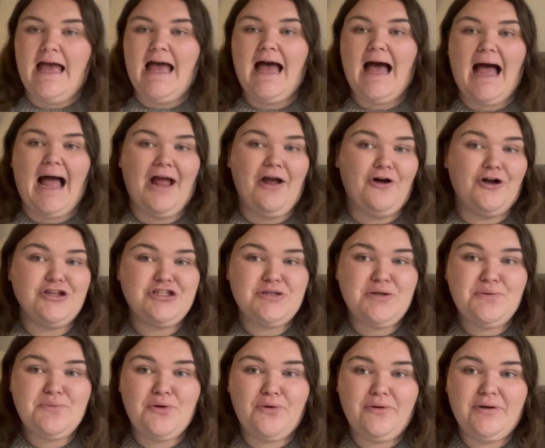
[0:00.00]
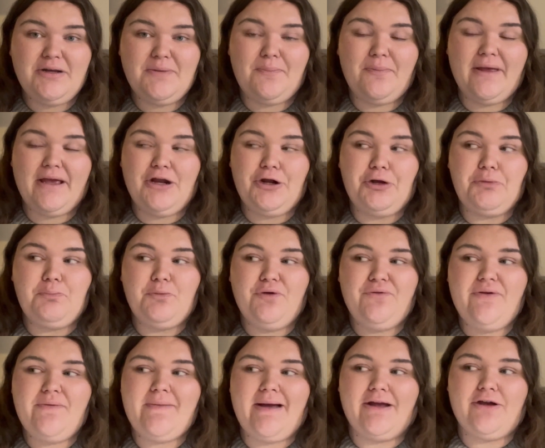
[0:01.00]
I also am going to plan on
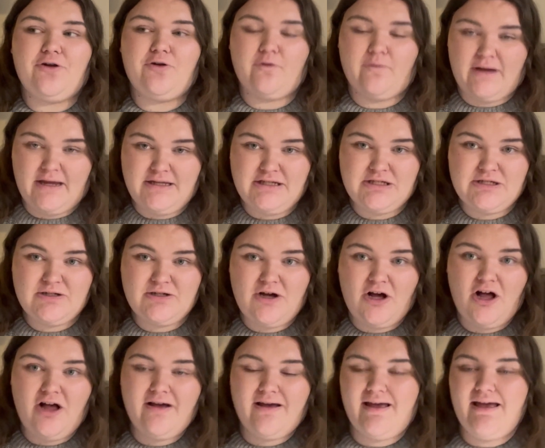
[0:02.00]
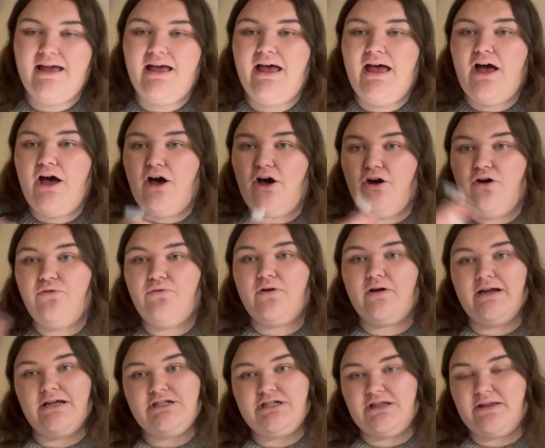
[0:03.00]
moving my green stalk over
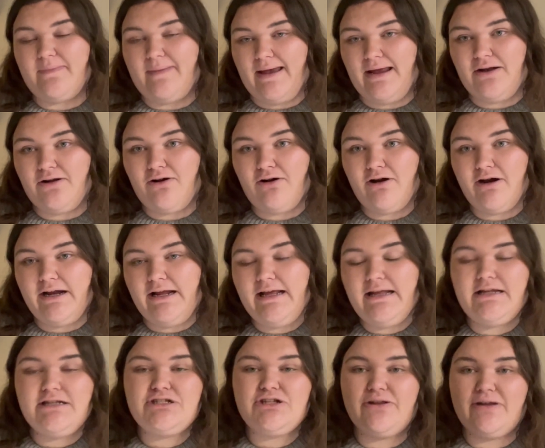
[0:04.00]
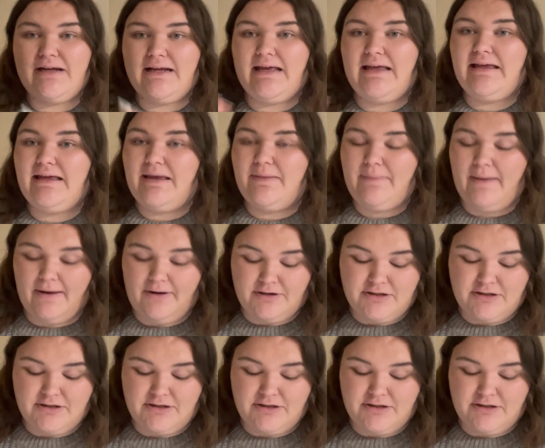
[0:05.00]
into the main garden so that it can get better